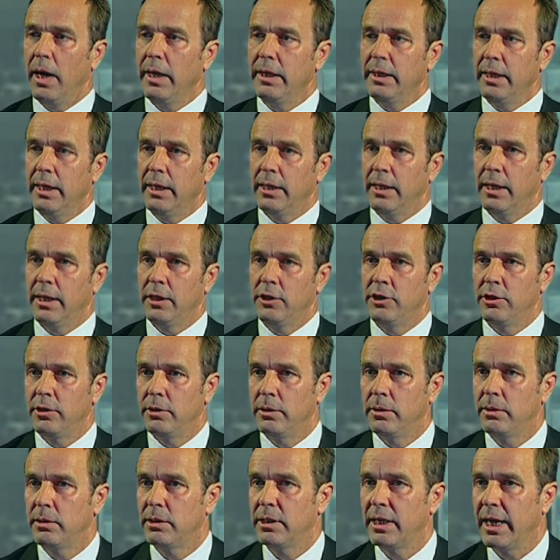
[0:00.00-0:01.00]
I think they
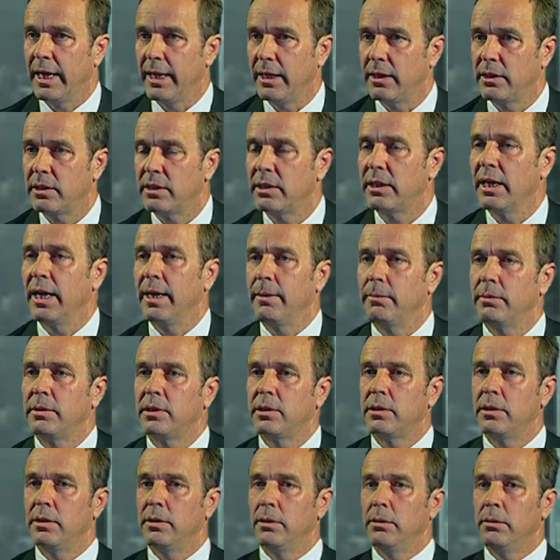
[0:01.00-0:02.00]
should take
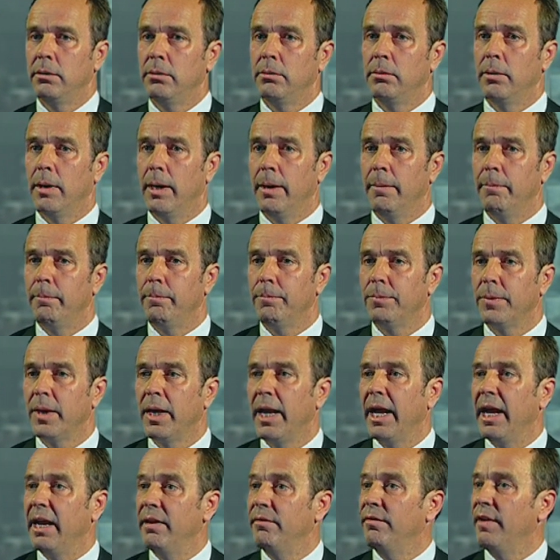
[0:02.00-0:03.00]
steps to
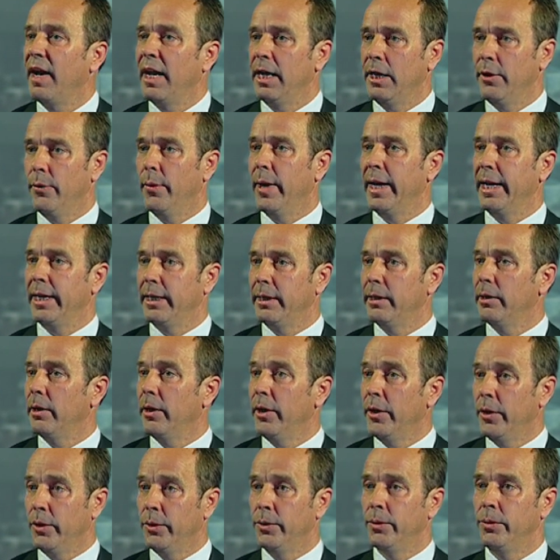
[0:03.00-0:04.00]
evaluate
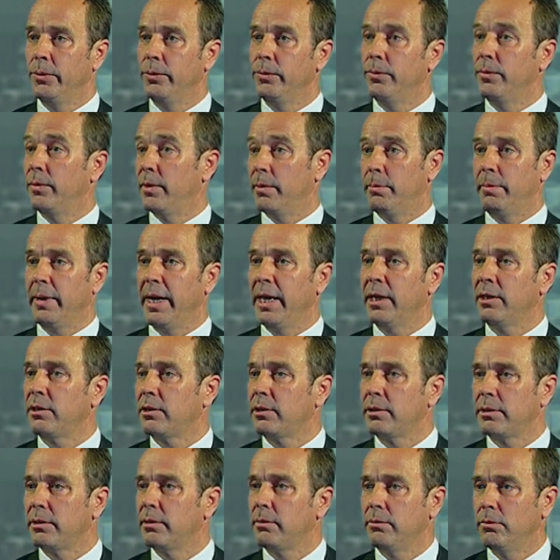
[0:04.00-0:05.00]
who the
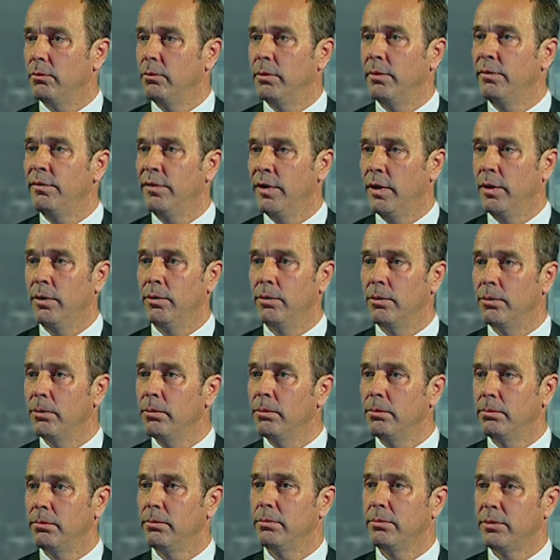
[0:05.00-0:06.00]
best
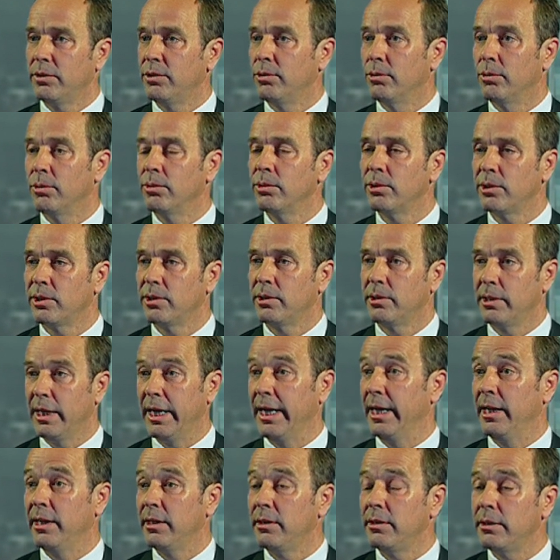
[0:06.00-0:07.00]
referral source
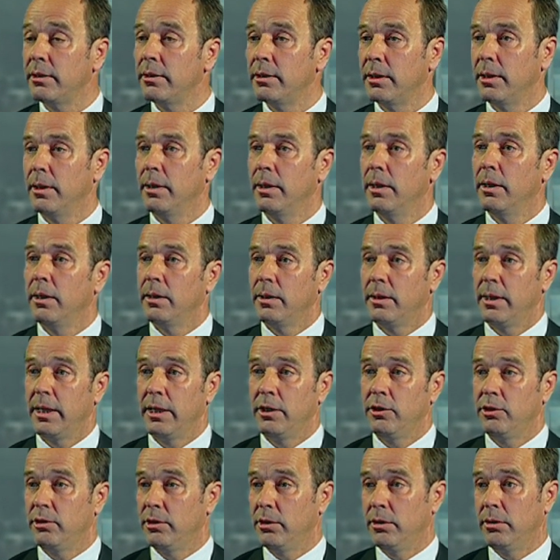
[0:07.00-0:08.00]
is.
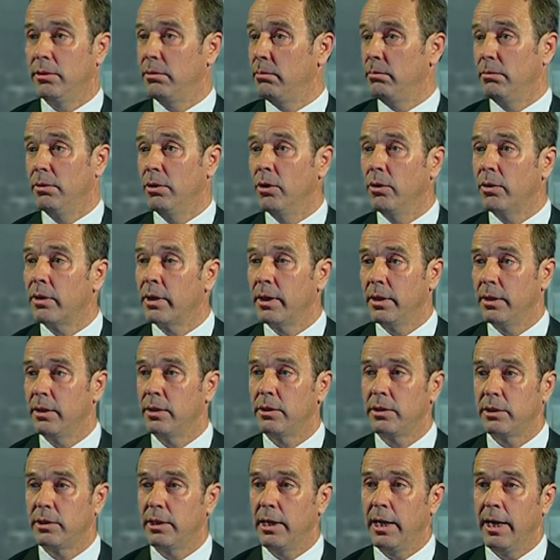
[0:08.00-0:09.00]
They should look
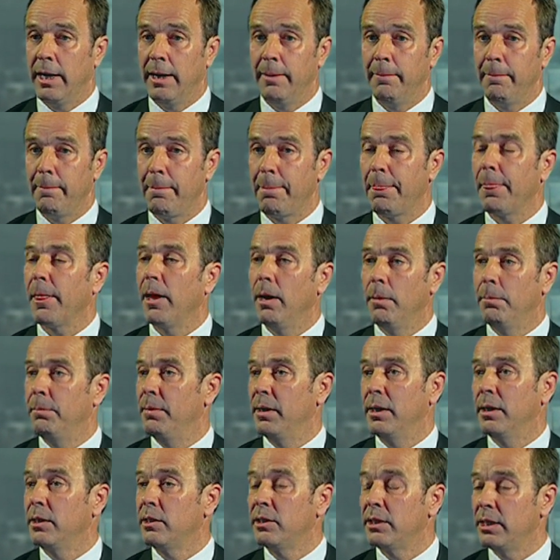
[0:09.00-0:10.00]
at
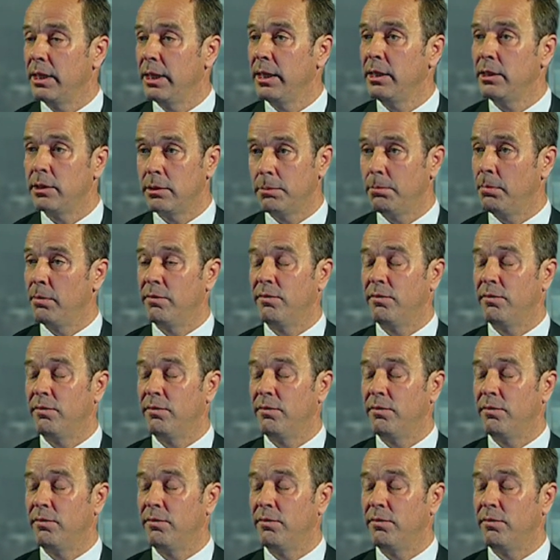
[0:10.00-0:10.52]
ability to